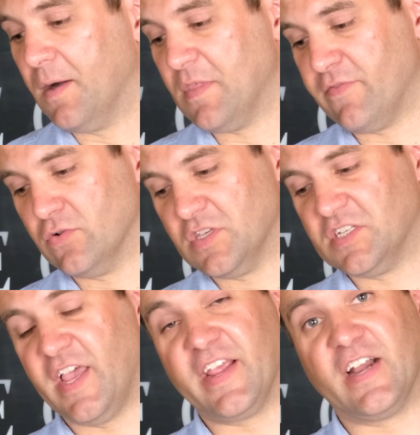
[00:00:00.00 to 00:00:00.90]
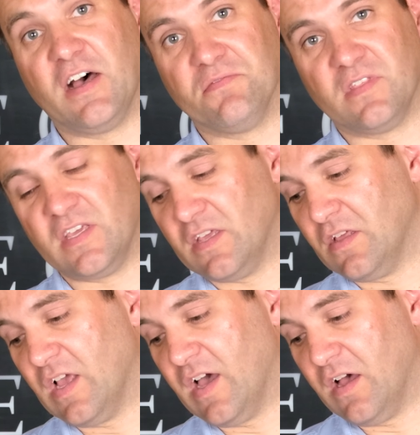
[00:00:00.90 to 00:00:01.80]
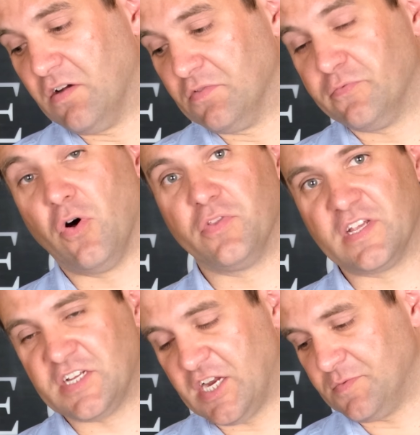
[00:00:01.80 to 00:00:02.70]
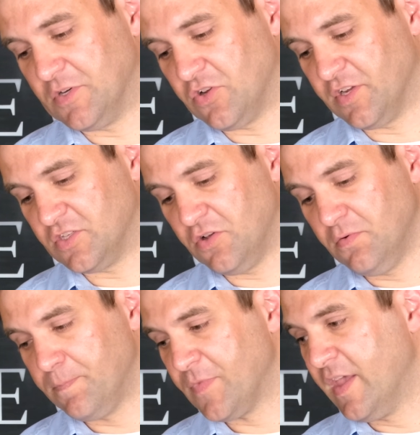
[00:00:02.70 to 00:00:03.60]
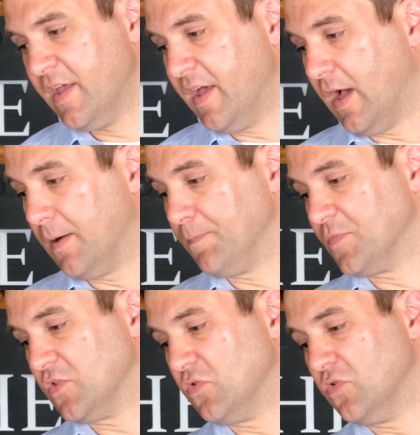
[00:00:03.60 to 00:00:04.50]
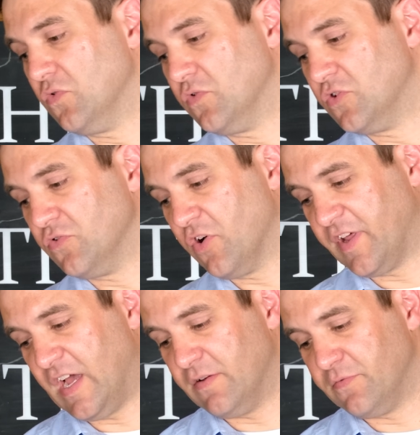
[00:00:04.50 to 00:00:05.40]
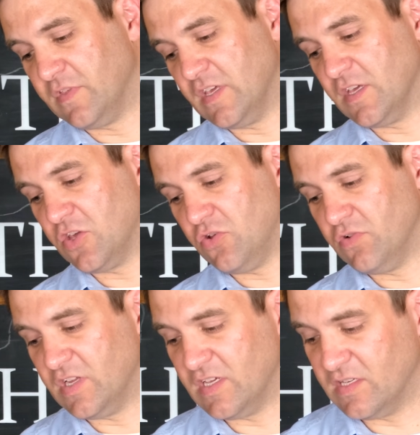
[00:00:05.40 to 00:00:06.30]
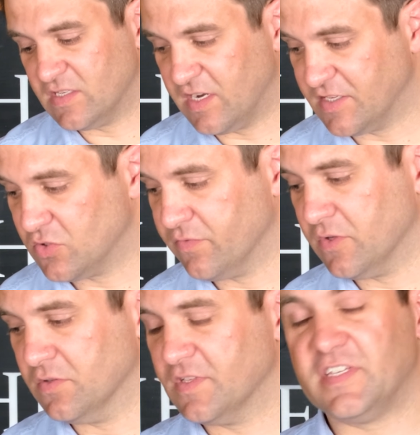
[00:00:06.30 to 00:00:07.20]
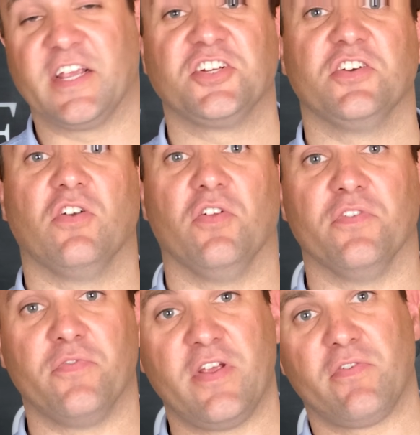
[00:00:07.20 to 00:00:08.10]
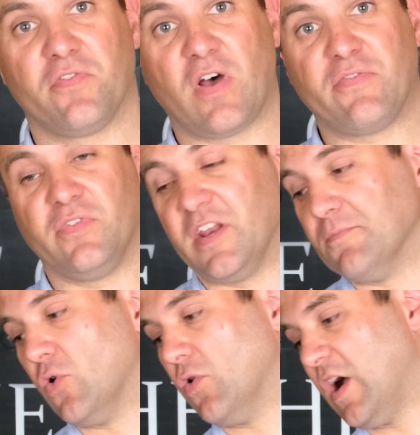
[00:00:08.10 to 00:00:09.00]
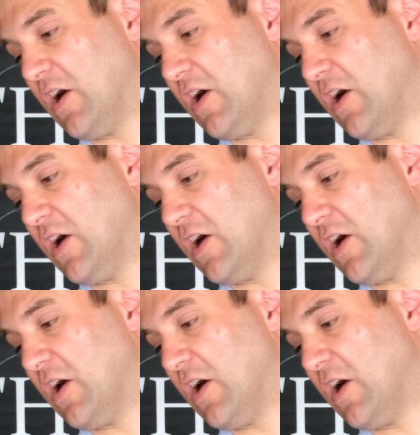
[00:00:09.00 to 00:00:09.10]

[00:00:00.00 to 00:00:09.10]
They've also taken out the folding attachment on it too. You do not have the QD sling swivel section on the rear of the rifle anymore.